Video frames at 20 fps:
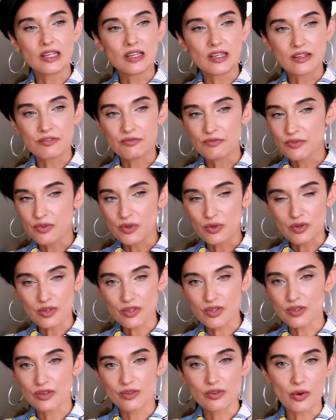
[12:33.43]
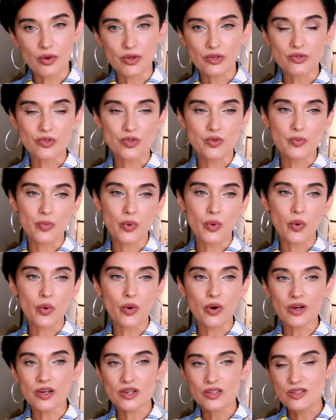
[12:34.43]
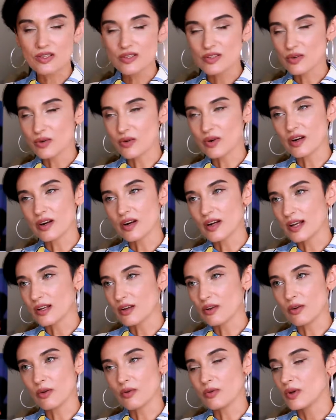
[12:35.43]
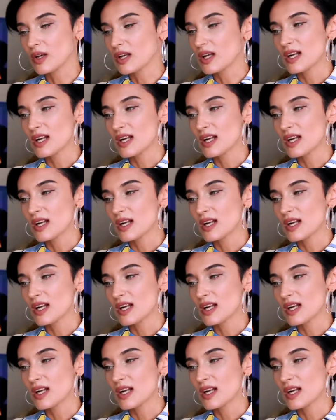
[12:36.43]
if you're going to sports or, I don't know,